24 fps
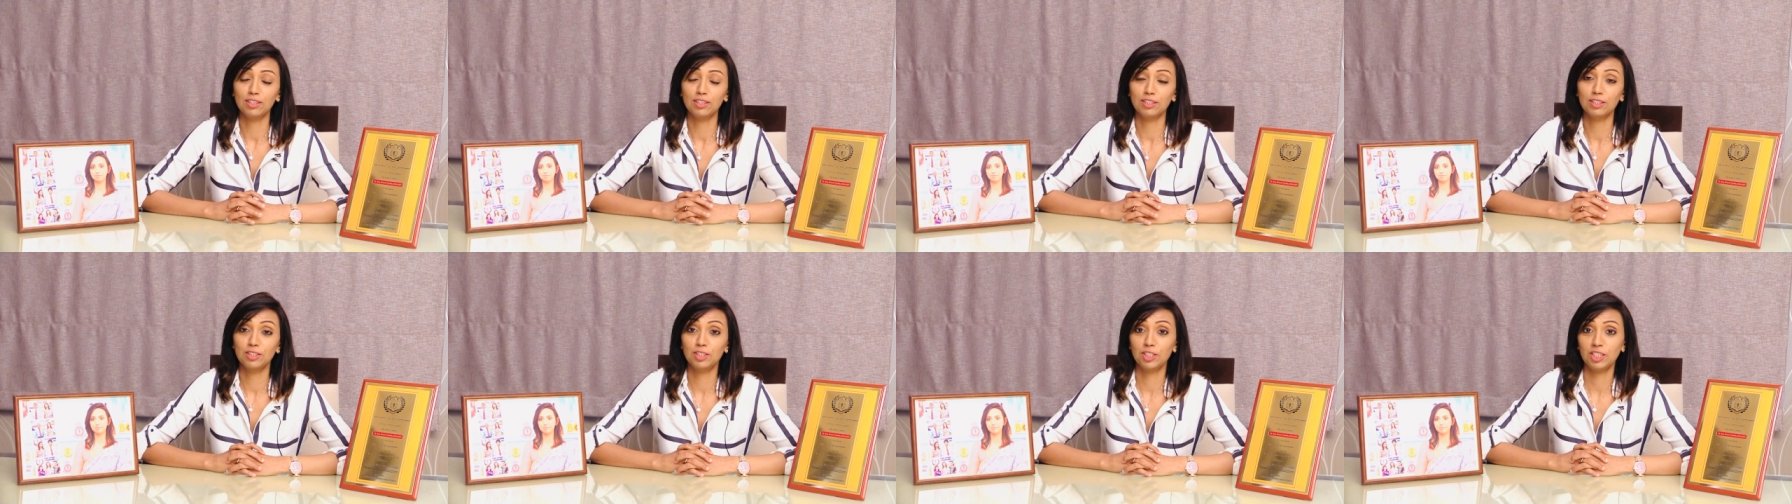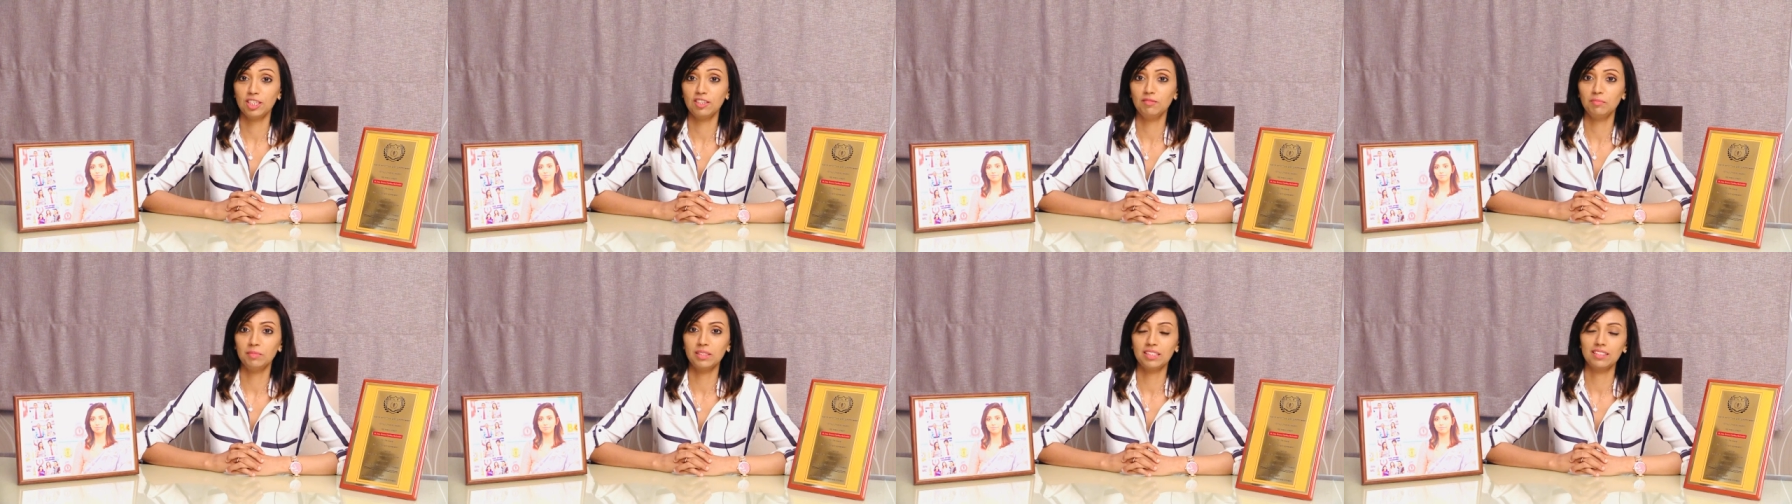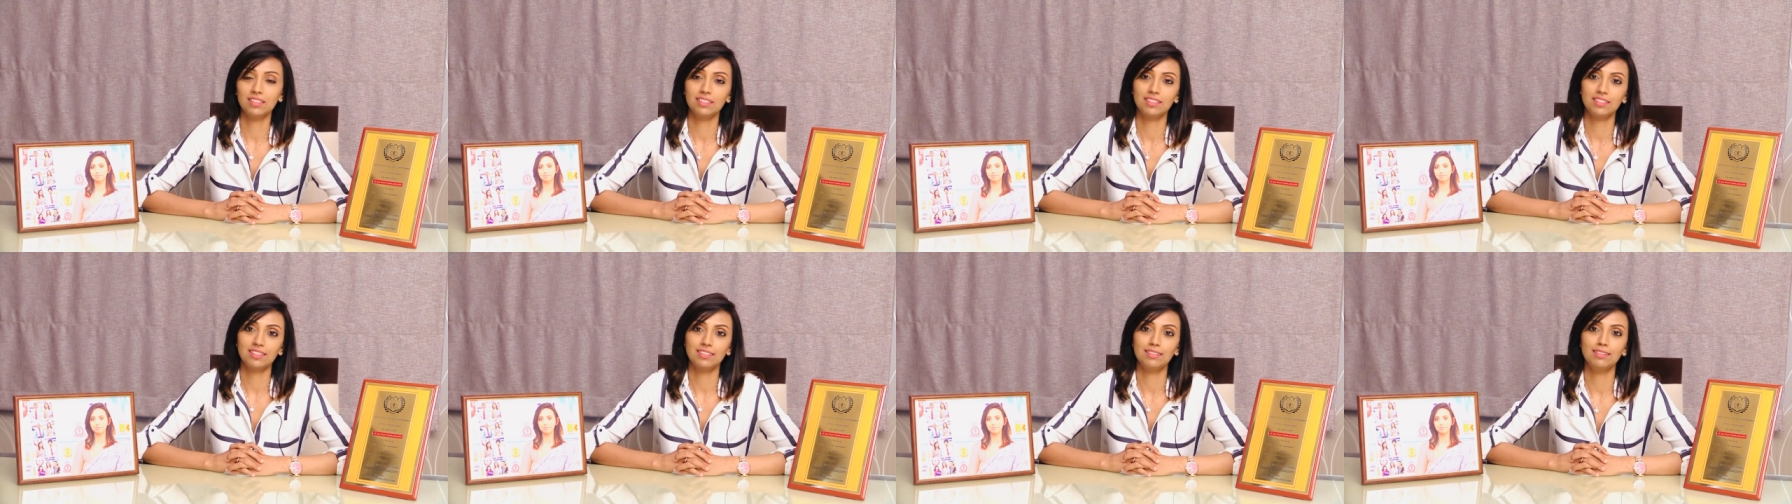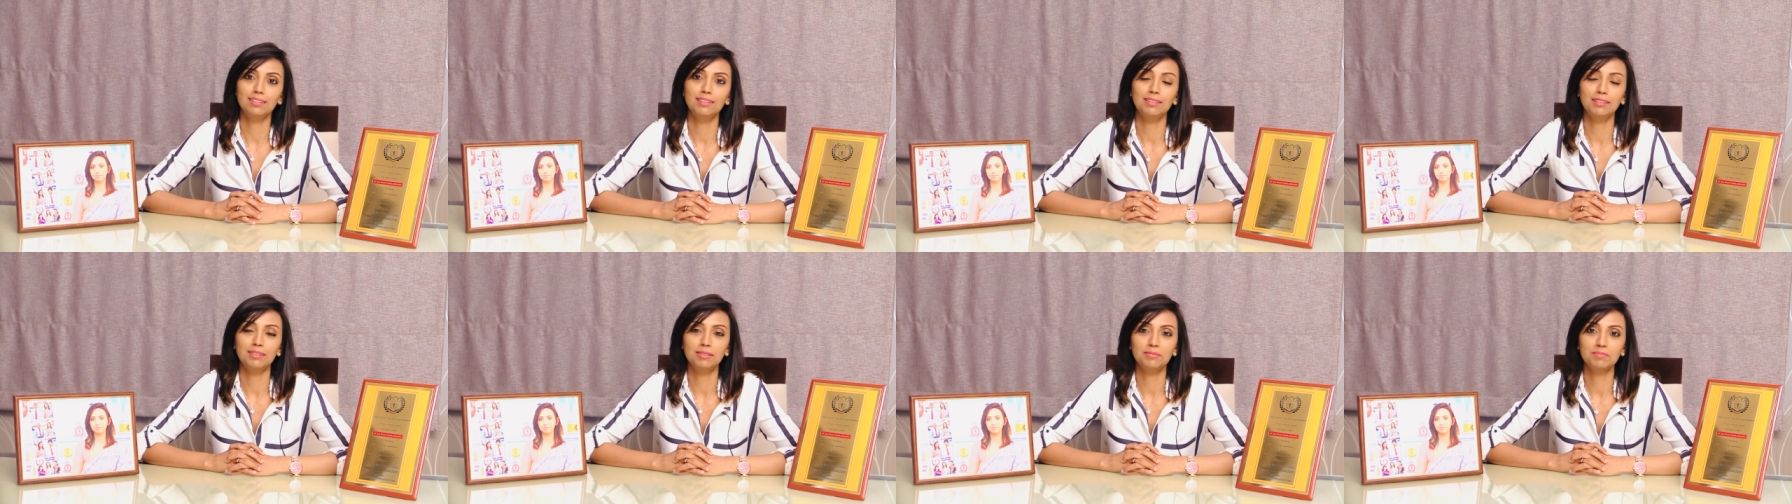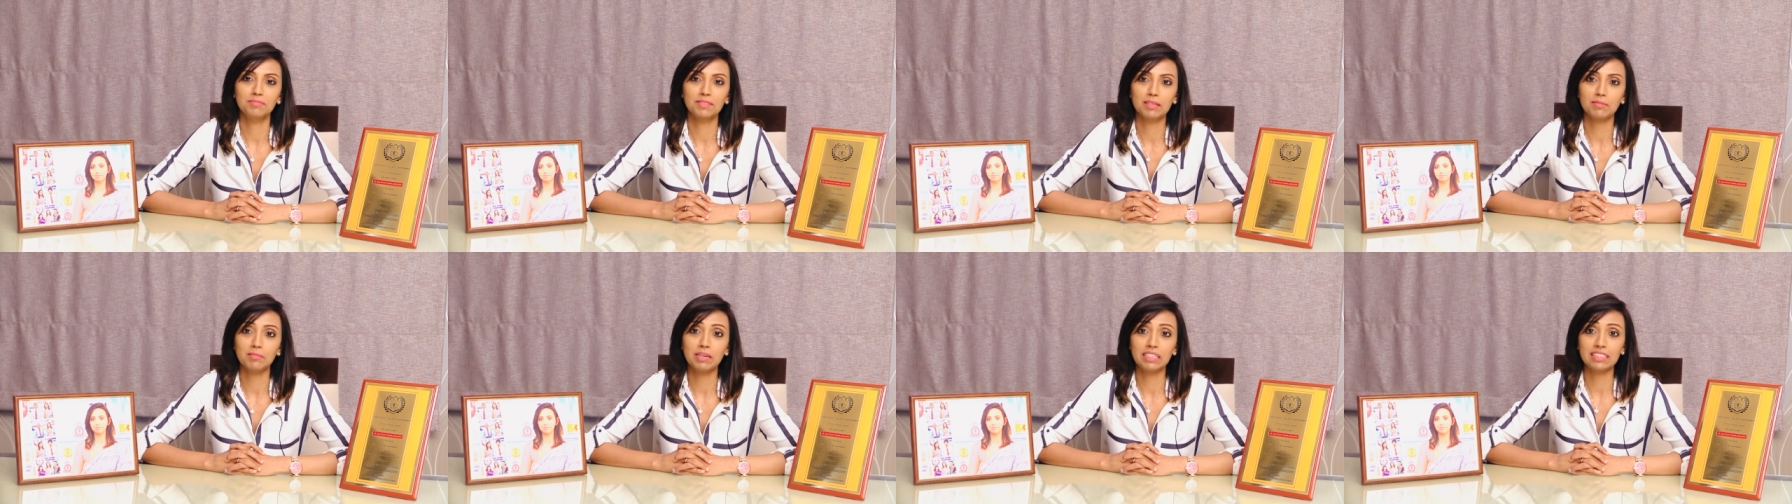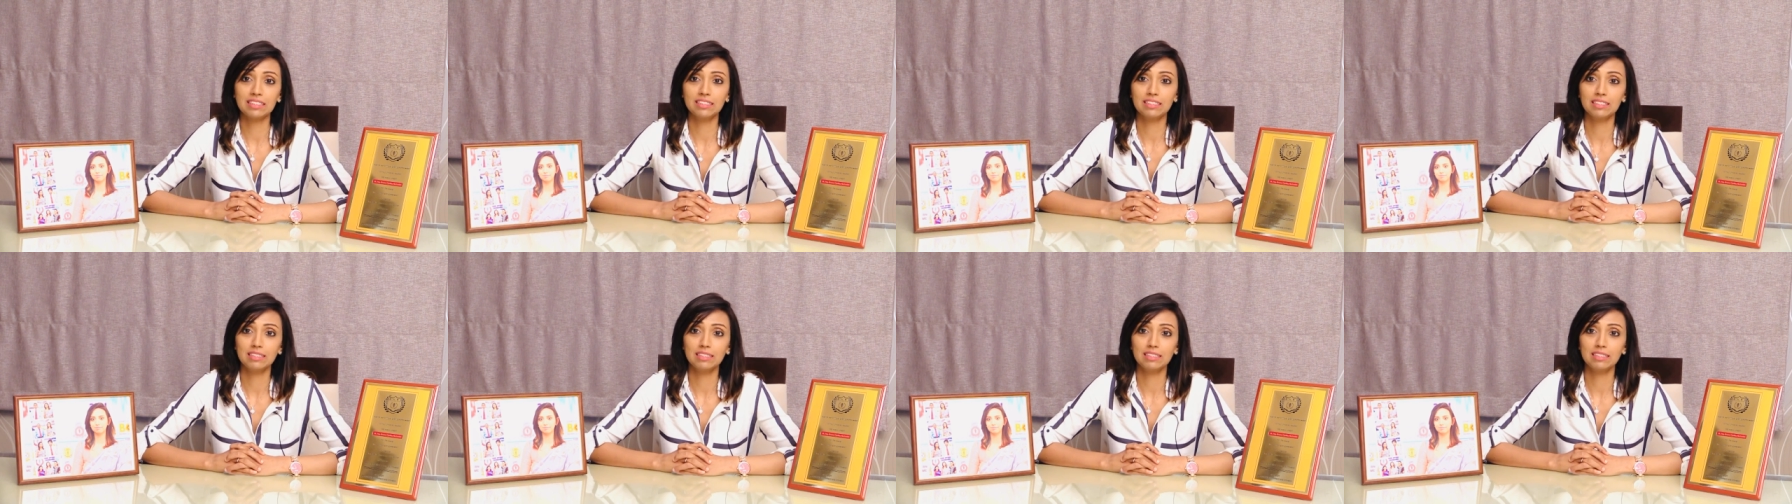Achievement. Um, my